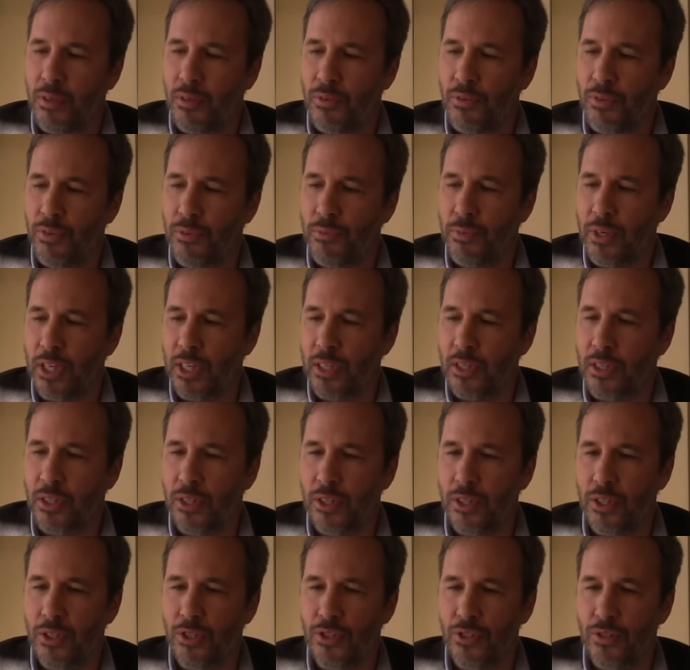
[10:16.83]
female
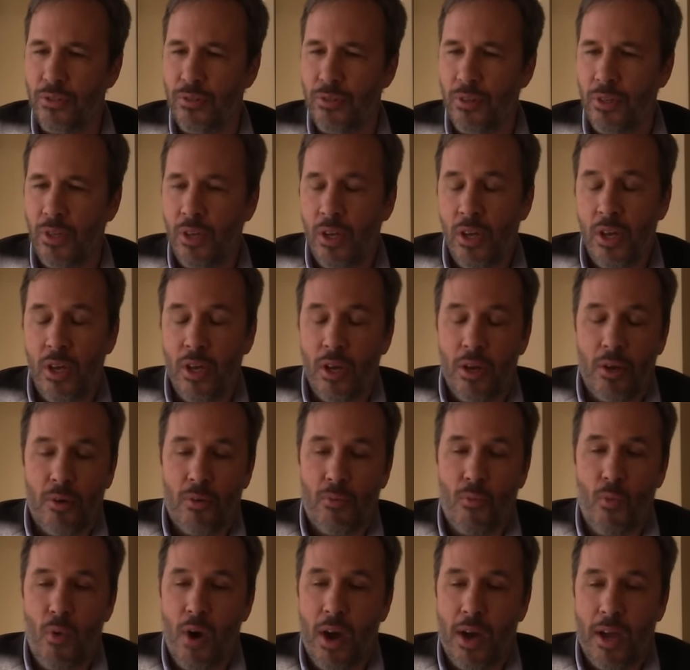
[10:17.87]
condition.
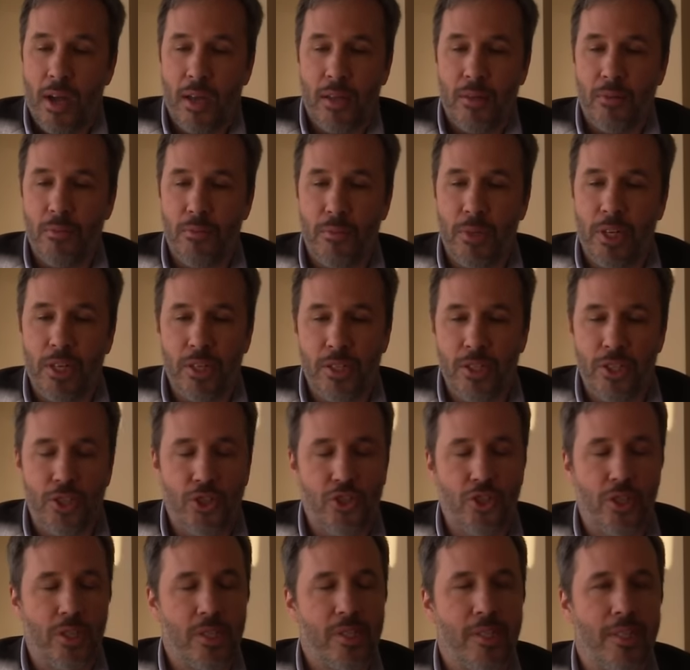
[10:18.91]
Why? Because it's
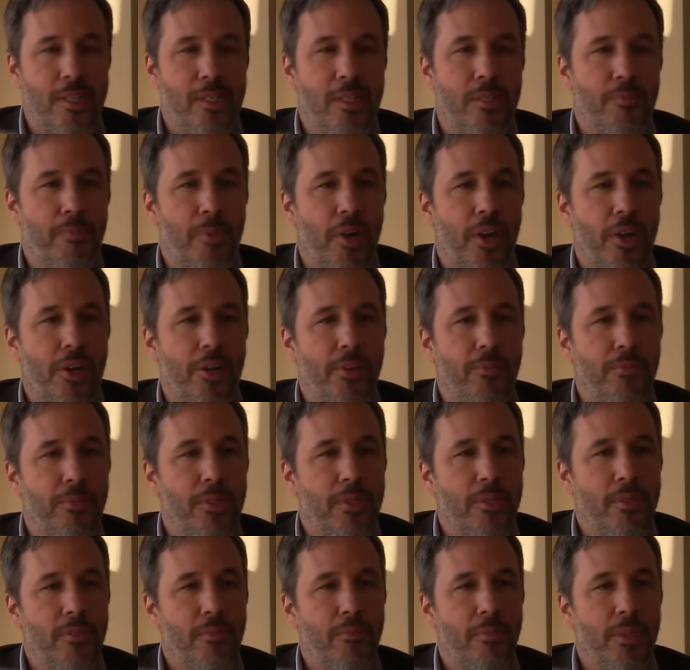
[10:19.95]
just inspired me
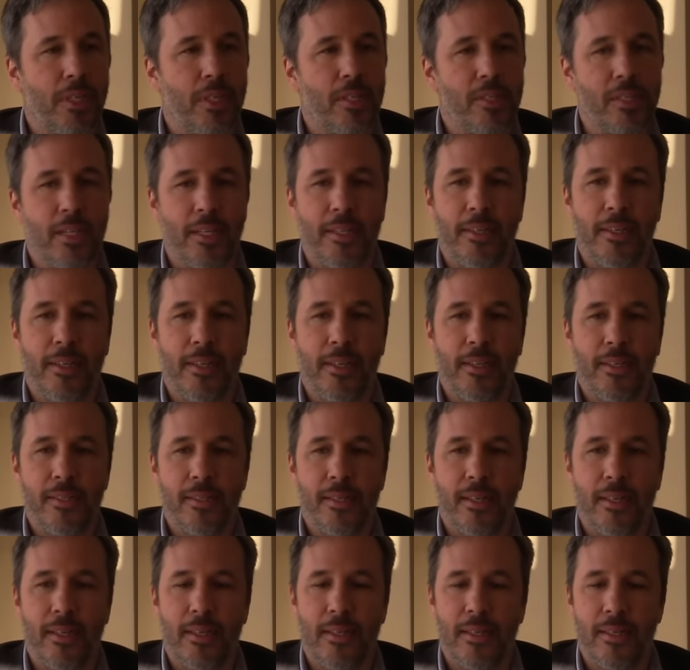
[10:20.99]
because I think
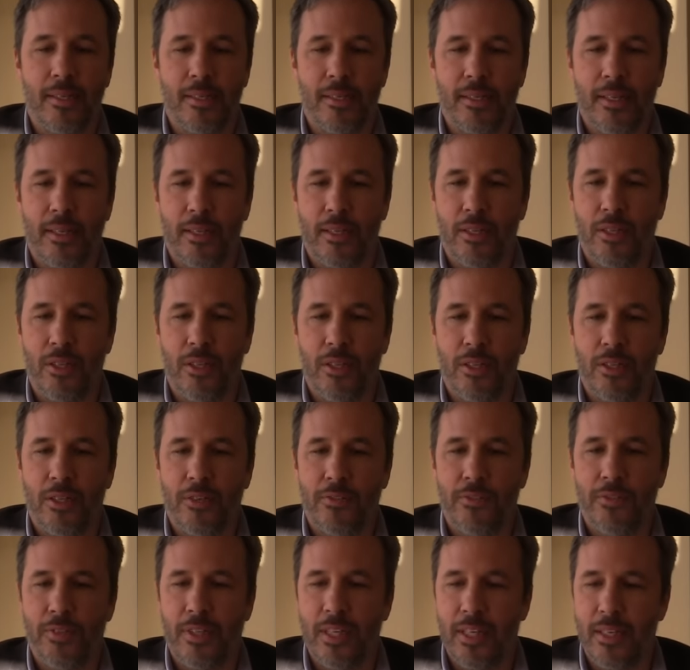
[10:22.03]
it's there's like a lot
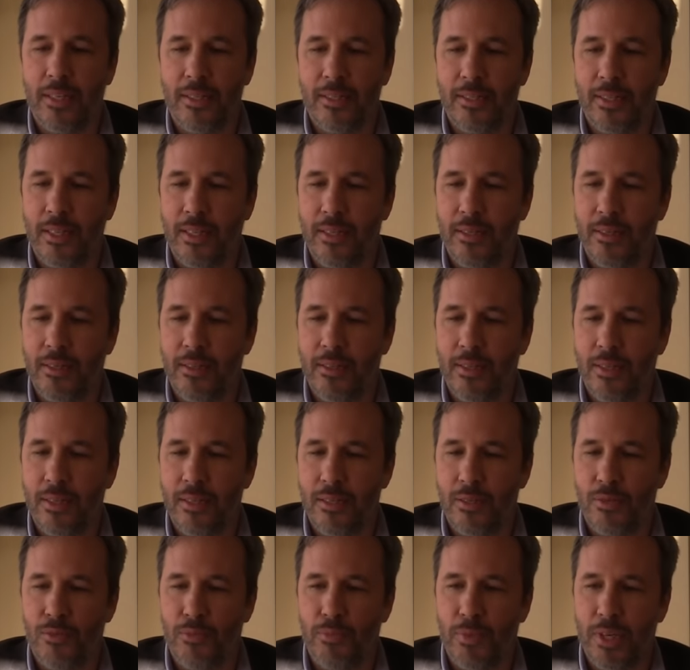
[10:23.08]
of things that
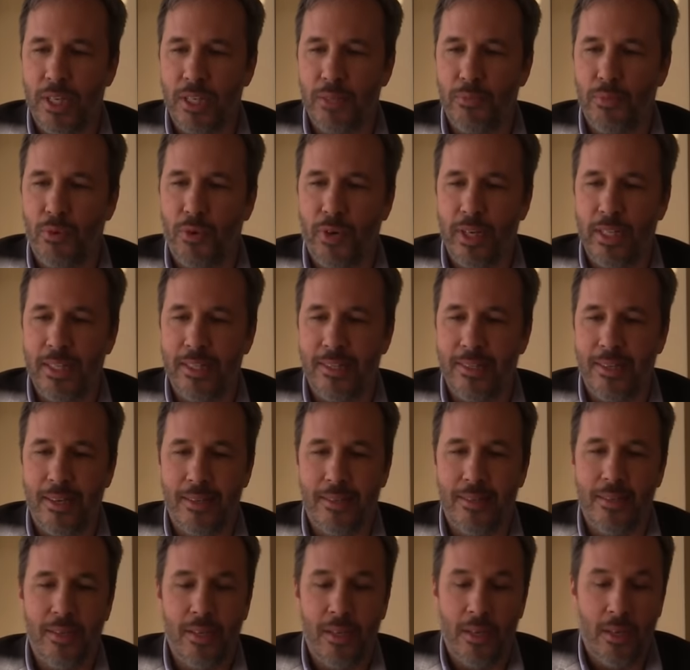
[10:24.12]
needs to be explored and
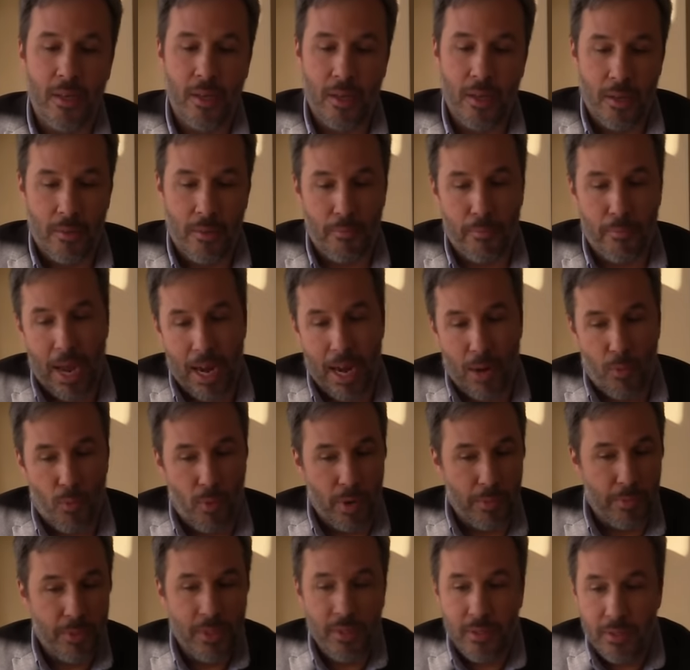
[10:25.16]
said by
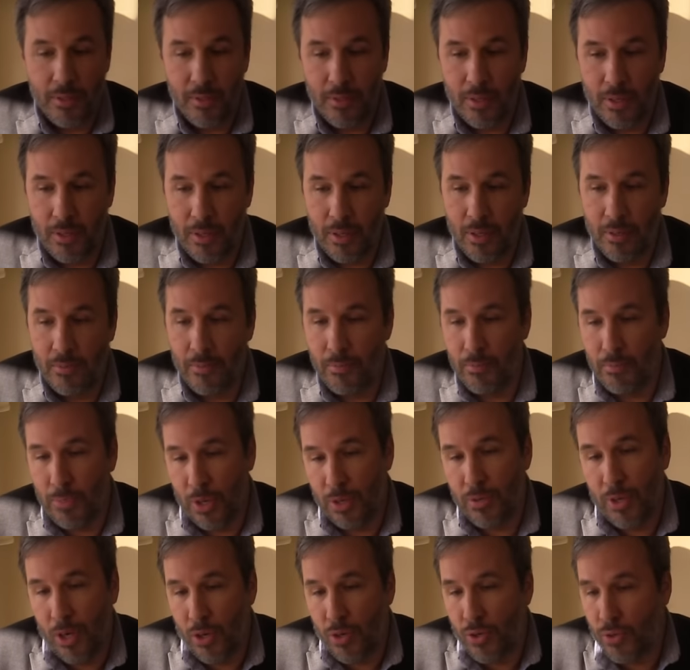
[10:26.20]
women, mm.
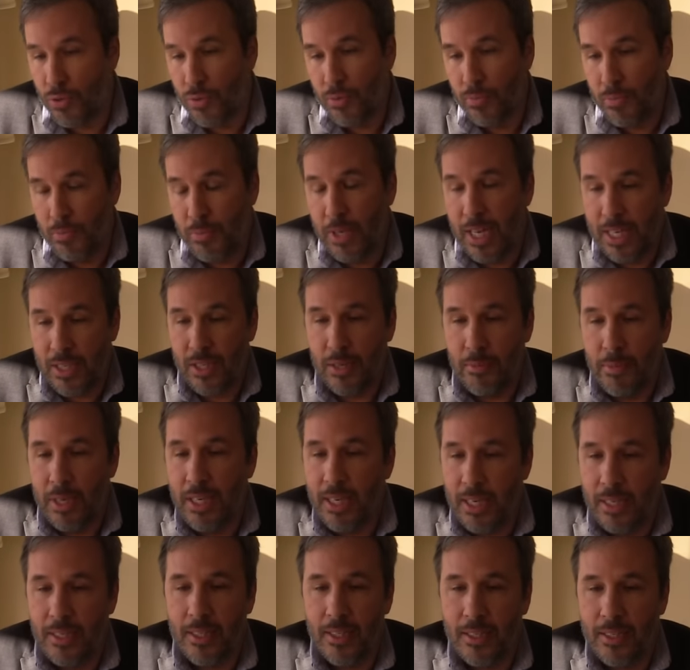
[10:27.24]
but also me as a man.
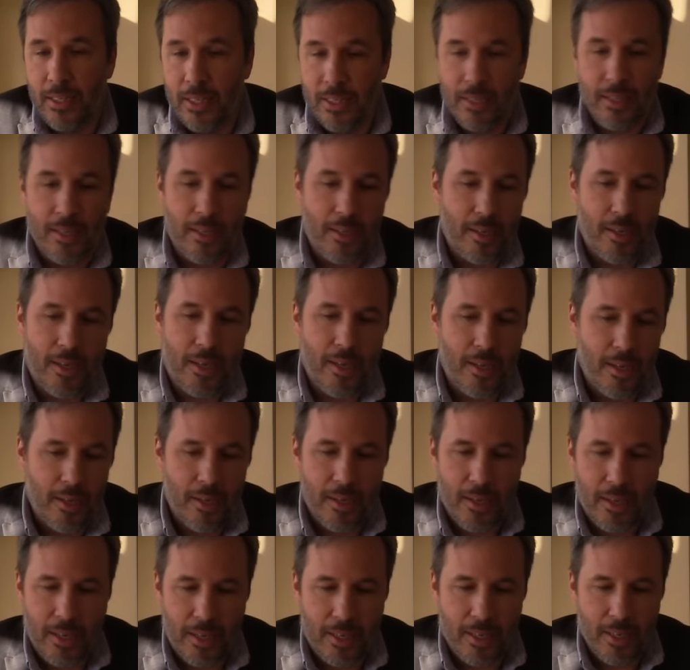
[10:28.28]
I think that I,
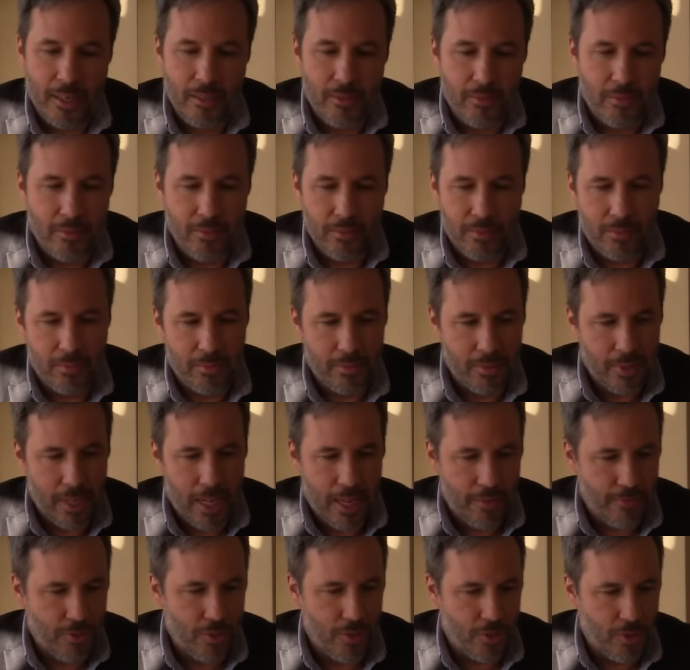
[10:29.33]
I, I, can
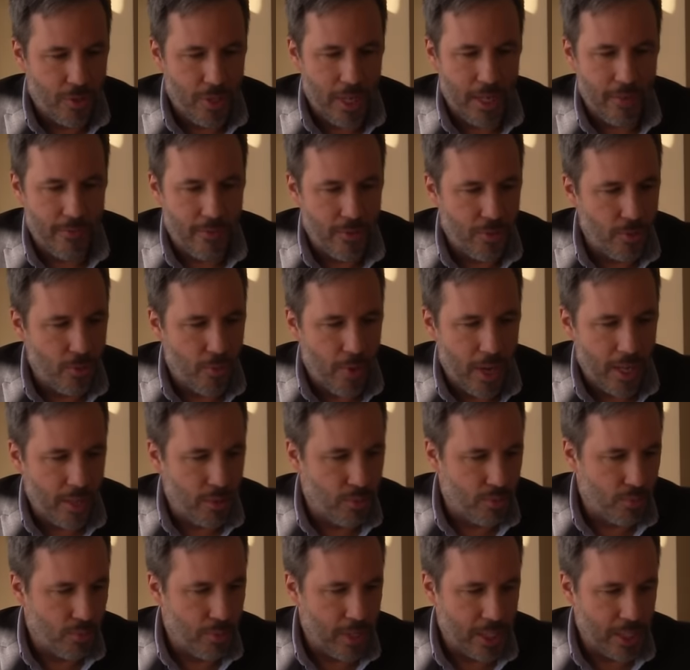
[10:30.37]
have the have the right
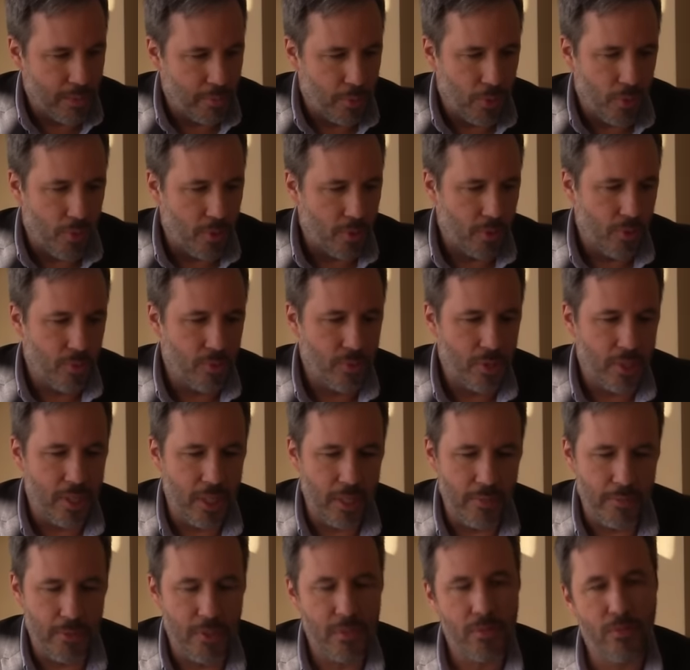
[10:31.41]
to explore those
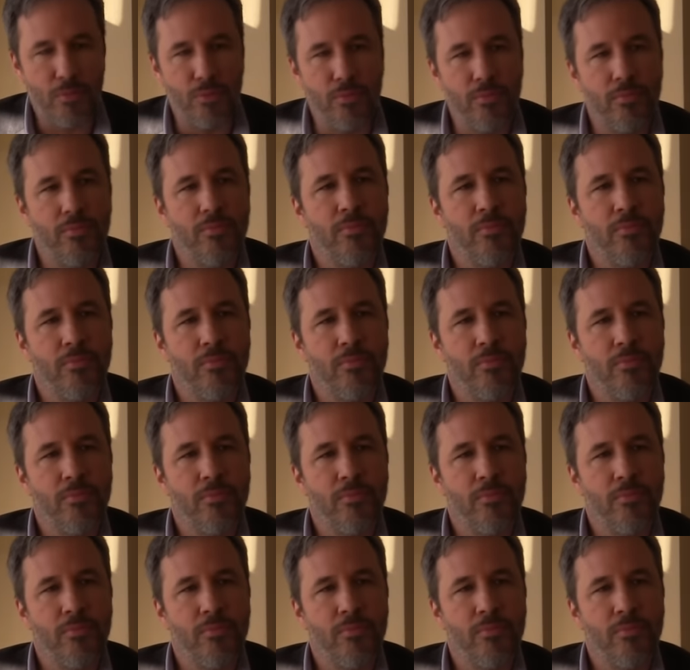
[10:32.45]
themes too.